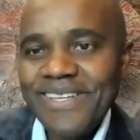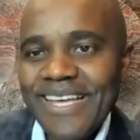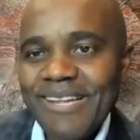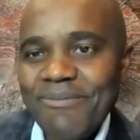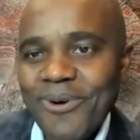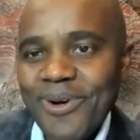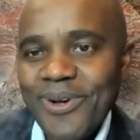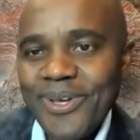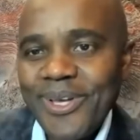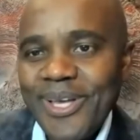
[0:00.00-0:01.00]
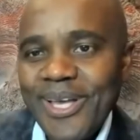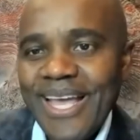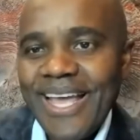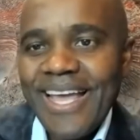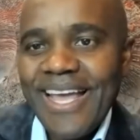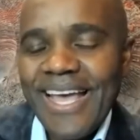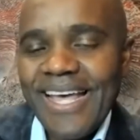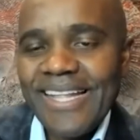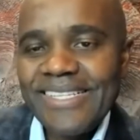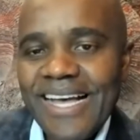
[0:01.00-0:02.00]
anymore.
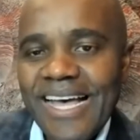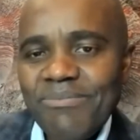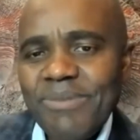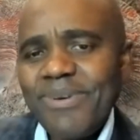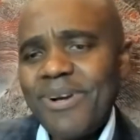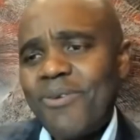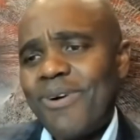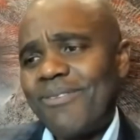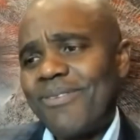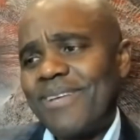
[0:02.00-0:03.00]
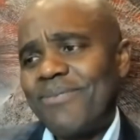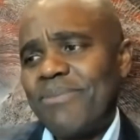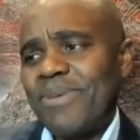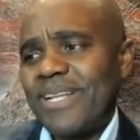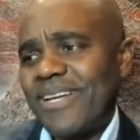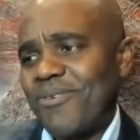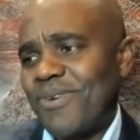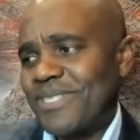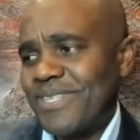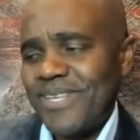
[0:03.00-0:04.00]
And people go, well, wait a minute here.
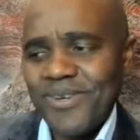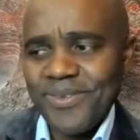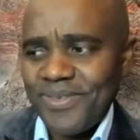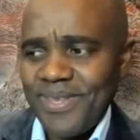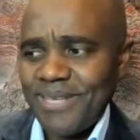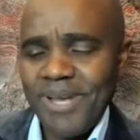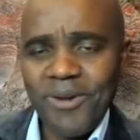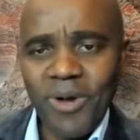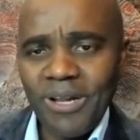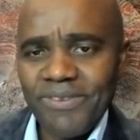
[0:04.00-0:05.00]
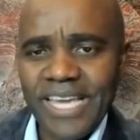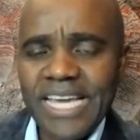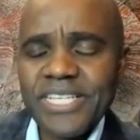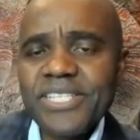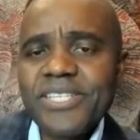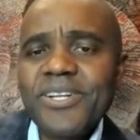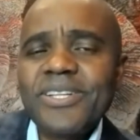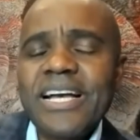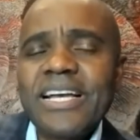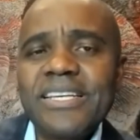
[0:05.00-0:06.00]
What's that's my qualifications and all
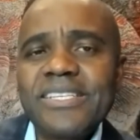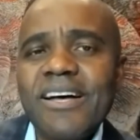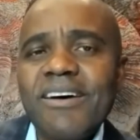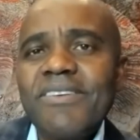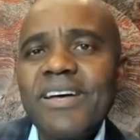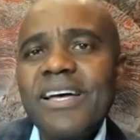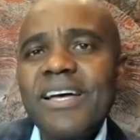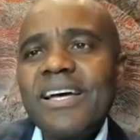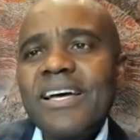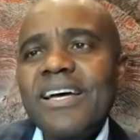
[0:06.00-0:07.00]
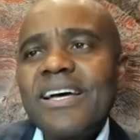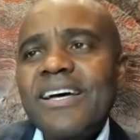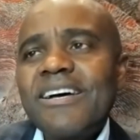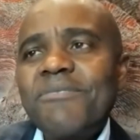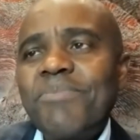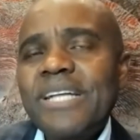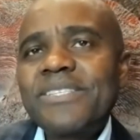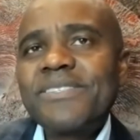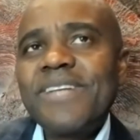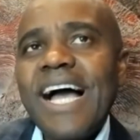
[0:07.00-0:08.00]
that kind of stuff.
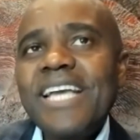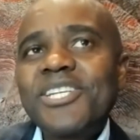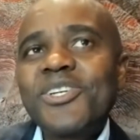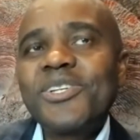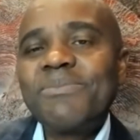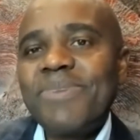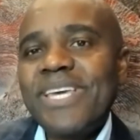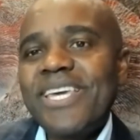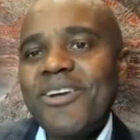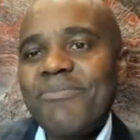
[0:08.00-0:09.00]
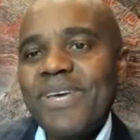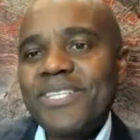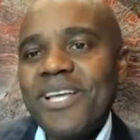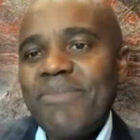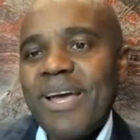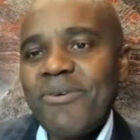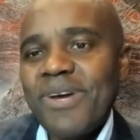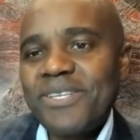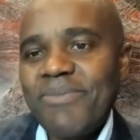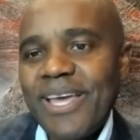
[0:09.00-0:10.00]
But I shouldn't be here based on my
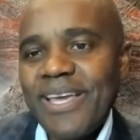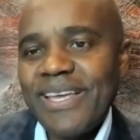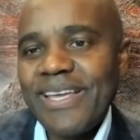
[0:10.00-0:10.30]
resume,